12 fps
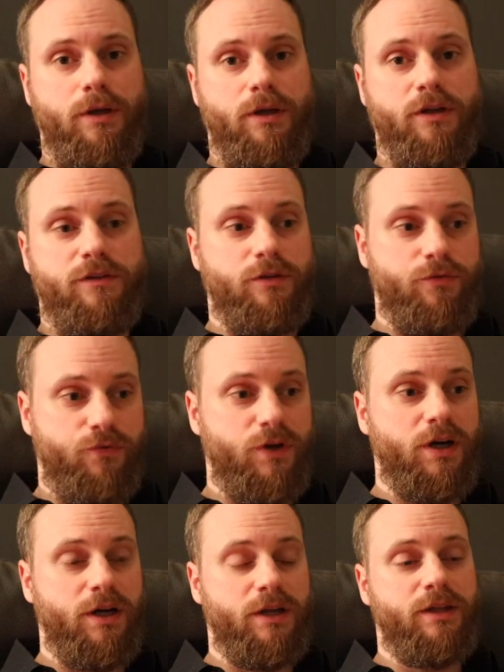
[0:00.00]
It's a
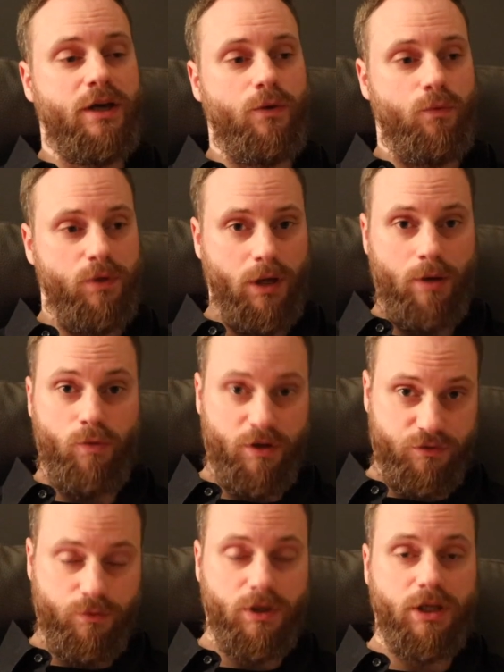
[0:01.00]
friend that I
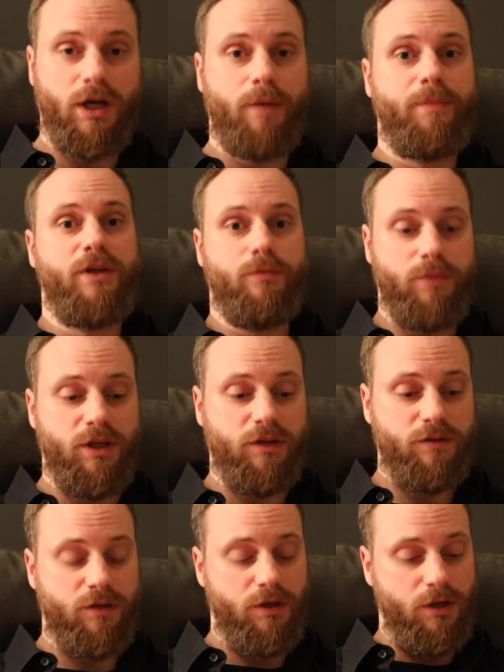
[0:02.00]
was really happy to
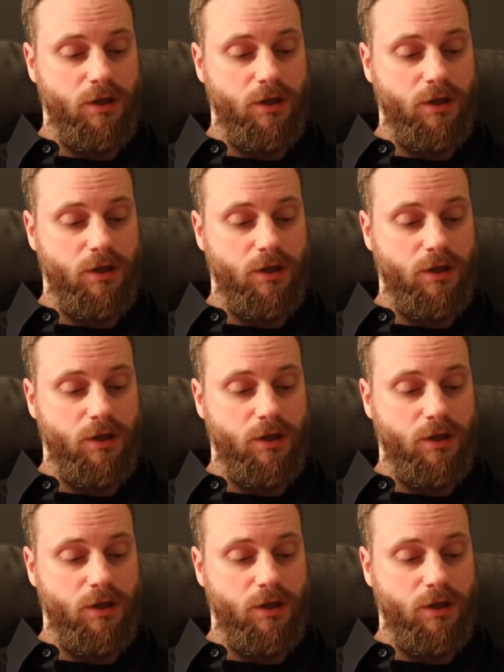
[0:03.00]
meet.